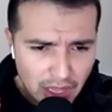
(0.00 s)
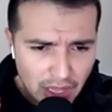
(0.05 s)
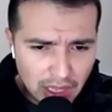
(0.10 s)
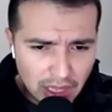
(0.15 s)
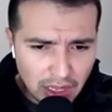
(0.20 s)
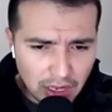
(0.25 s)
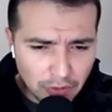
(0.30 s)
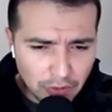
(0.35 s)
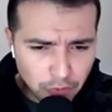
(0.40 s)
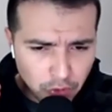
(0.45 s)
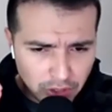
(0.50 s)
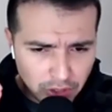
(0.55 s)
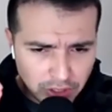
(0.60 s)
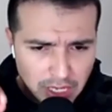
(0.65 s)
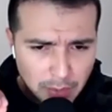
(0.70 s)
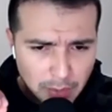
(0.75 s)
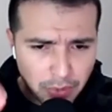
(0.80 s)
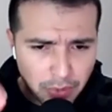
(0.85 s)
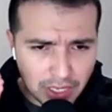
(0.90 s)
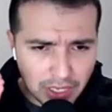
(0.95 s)
for
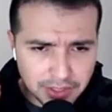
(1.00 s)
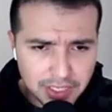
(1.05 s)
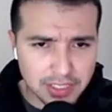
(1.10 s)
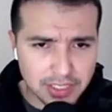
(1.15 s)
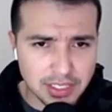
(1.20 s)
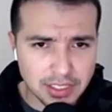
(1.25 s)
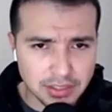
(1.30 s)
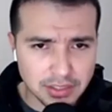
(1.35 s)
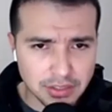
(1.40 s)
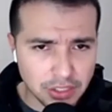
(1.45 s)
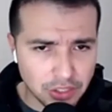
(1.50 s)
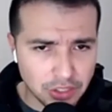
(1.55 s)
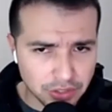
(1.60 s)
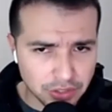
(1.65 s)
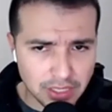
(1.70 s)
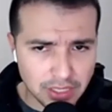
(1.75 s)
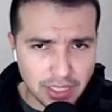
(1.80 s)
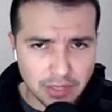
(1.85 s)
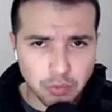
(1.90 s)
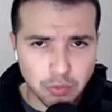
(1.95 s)
example, like Texas, you said
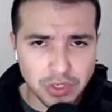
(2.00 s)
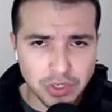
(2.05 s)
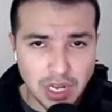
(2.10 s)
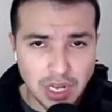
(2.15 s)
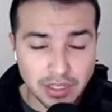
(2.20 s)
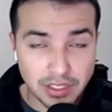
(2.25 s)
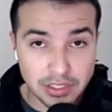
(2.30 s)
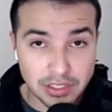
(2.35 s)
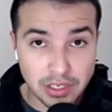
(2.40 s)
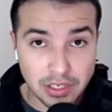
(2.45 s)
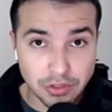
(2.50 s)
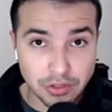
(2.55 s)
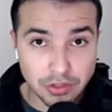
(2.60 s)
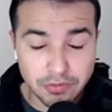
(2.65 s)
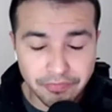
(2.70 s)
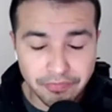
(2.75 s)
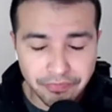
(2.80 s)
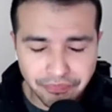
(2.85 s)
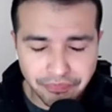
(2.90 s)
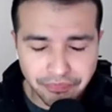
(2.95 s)
that we're non-disclosure.